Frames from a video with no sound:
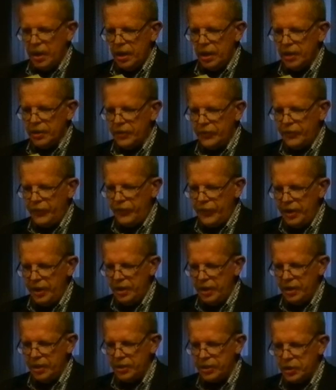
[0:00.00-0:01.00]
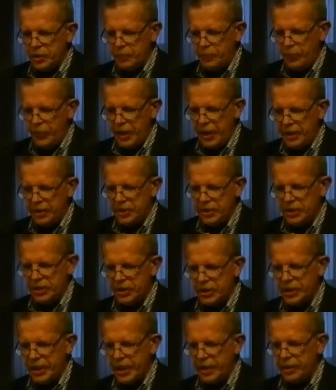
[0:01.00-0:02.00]
and fear spreads
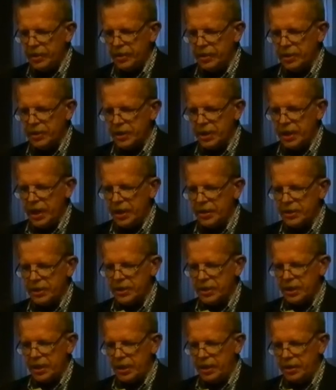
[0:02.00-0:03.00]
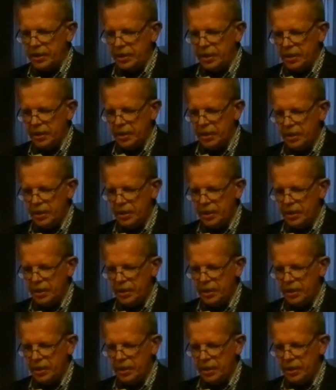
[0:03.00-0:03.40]
cells unseen.